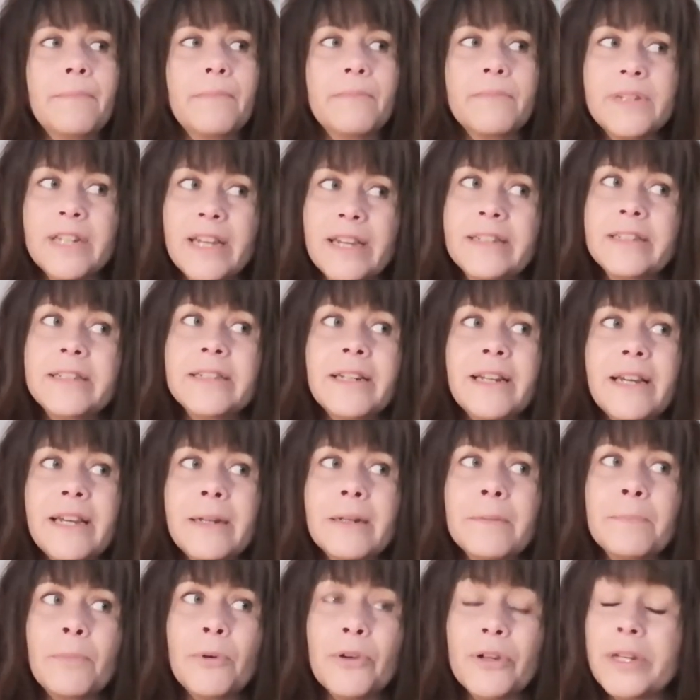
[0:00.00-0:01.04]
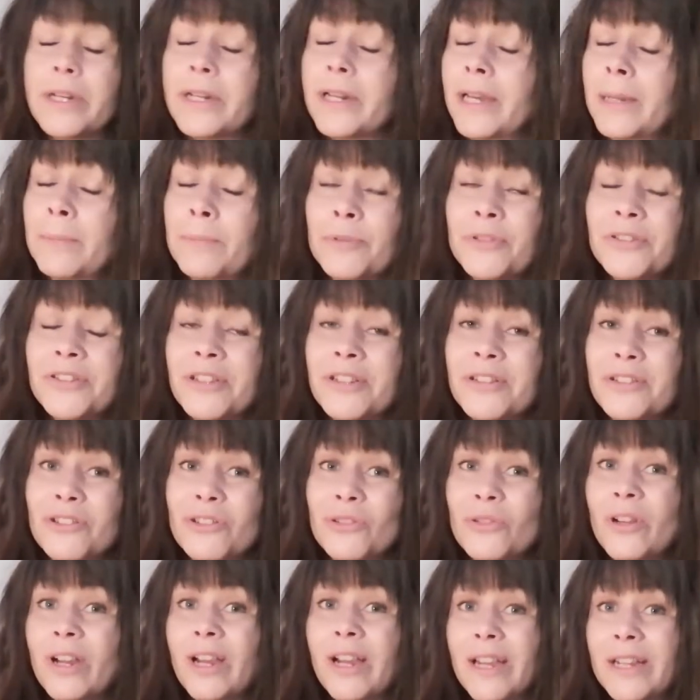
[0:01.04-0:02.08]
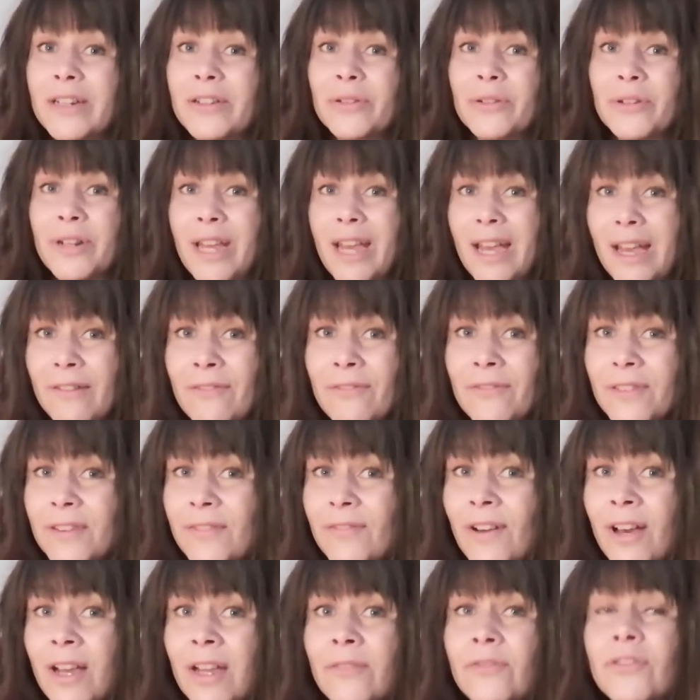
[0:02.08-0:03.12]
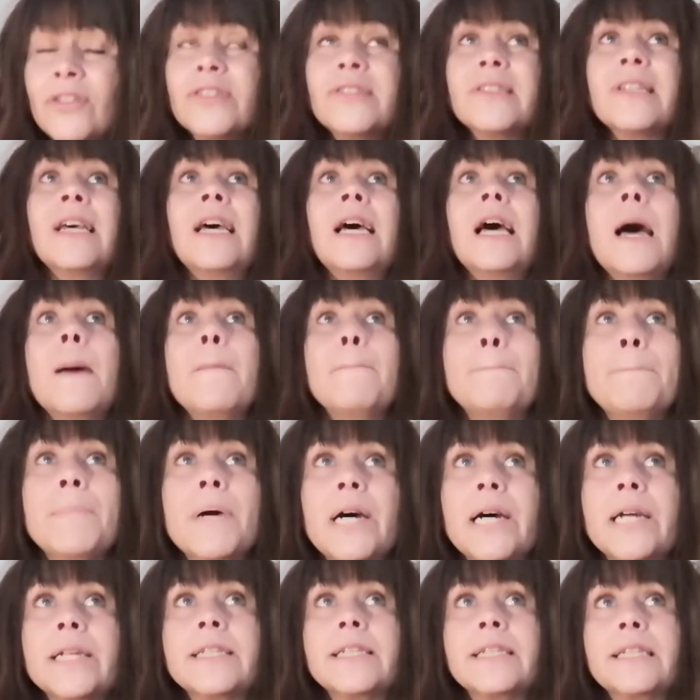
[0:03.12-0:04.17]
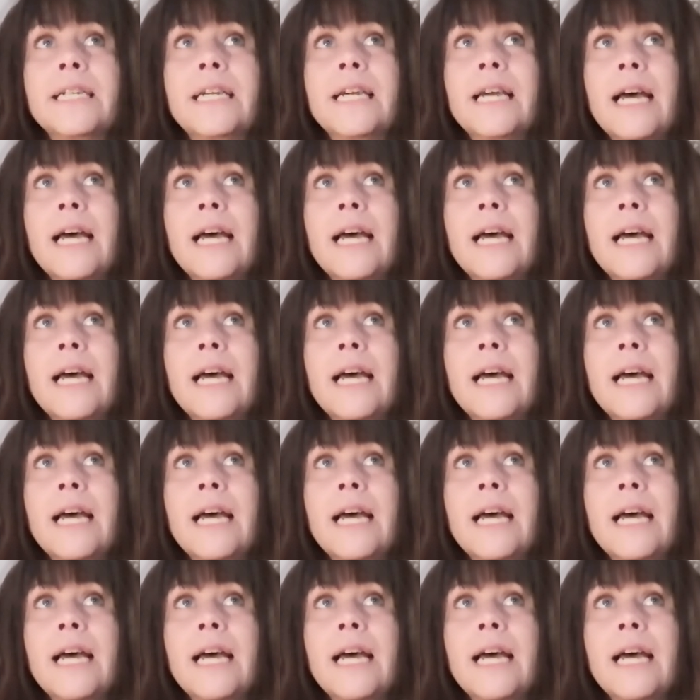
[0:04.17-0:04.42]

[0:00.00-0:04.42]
But I have heard stories of this quick swab test